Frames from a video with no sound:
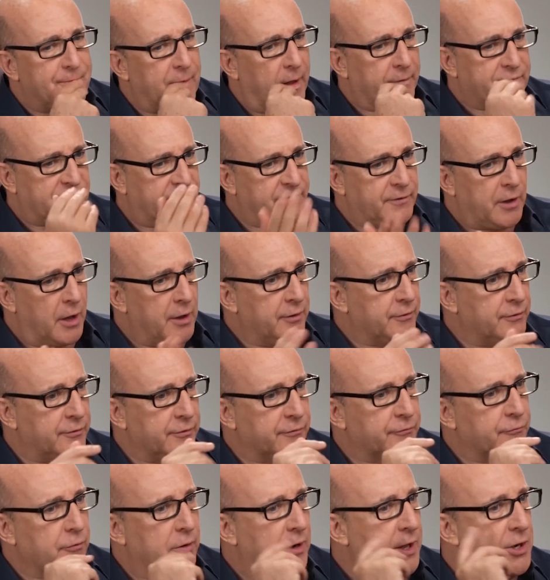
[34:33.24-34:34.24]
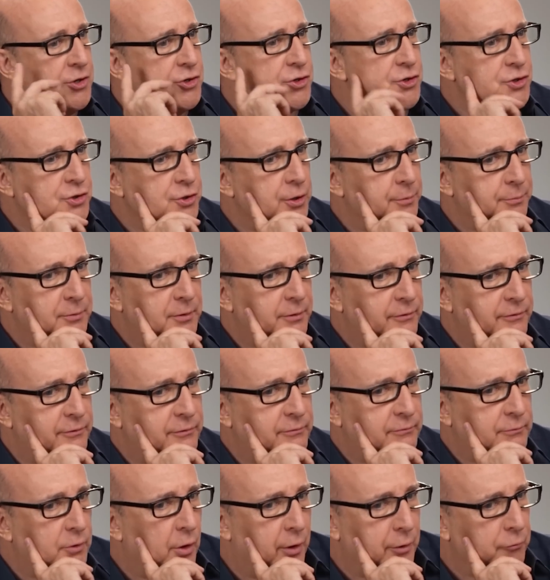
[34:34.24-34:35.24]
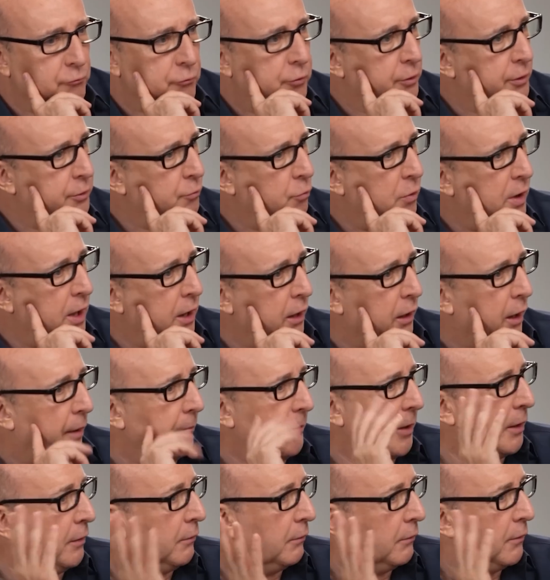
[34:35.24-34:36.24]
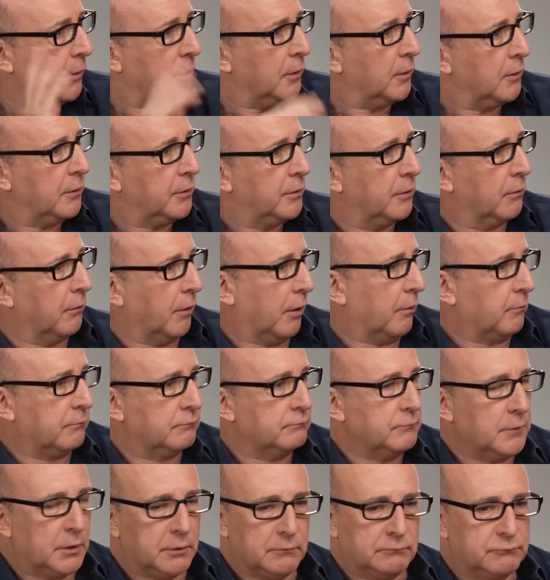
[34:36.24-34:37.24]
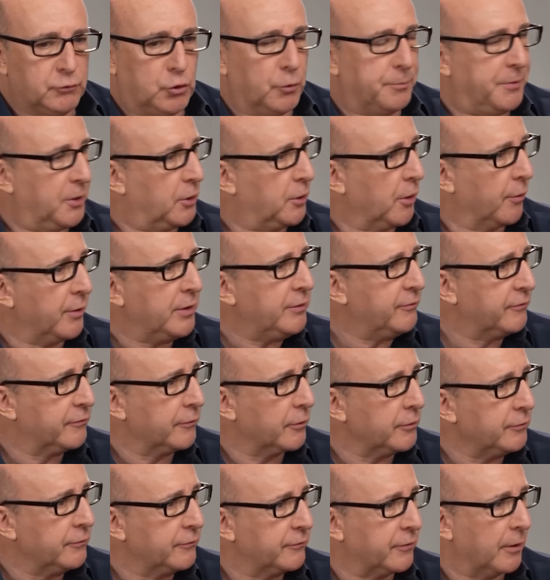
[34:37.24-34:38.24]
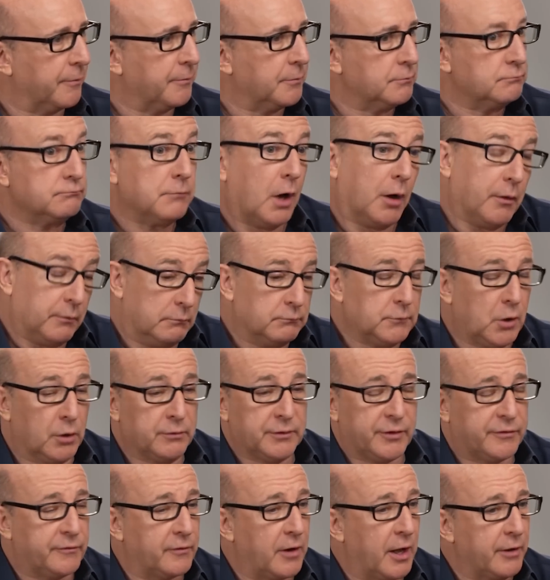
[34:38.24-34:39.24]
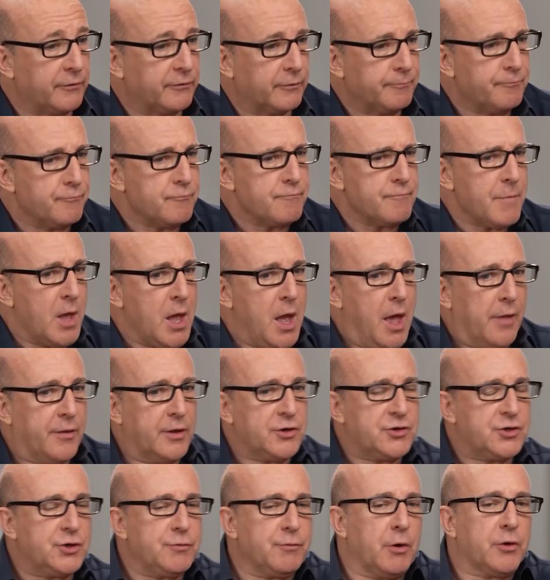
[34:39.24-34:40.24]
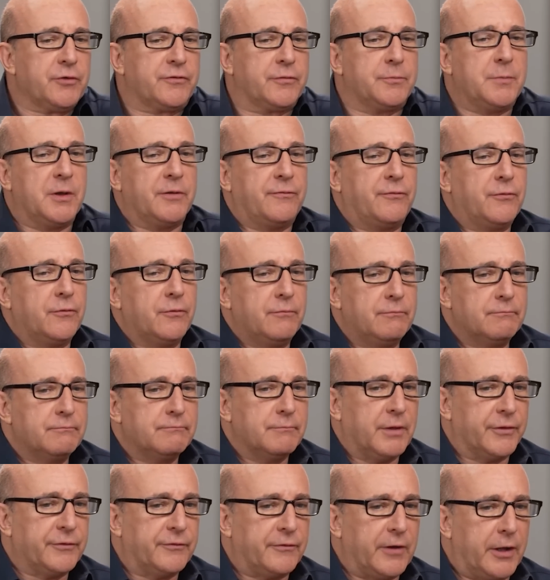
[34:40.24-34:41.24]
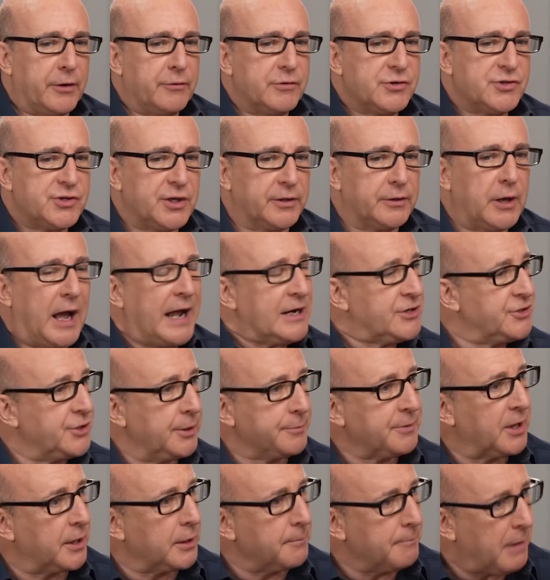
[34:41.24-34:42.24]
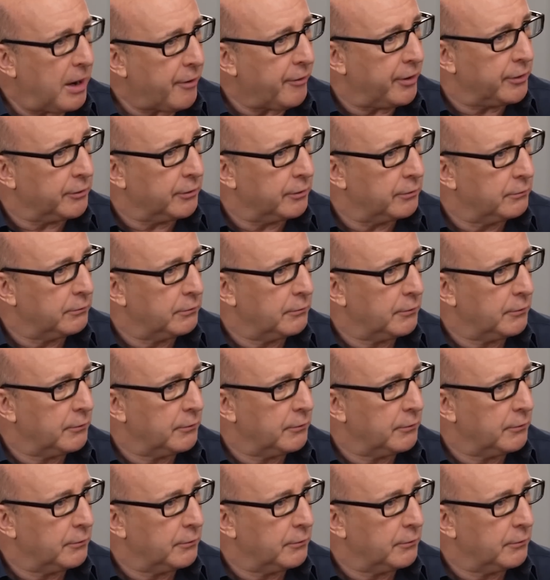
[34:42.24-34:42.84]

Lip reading: I've started this relationship and it's going really well. I mean, could be a coincidence. Oh, that's nice. Then she wrote to me a few months later and she said, actually, I'm getting married.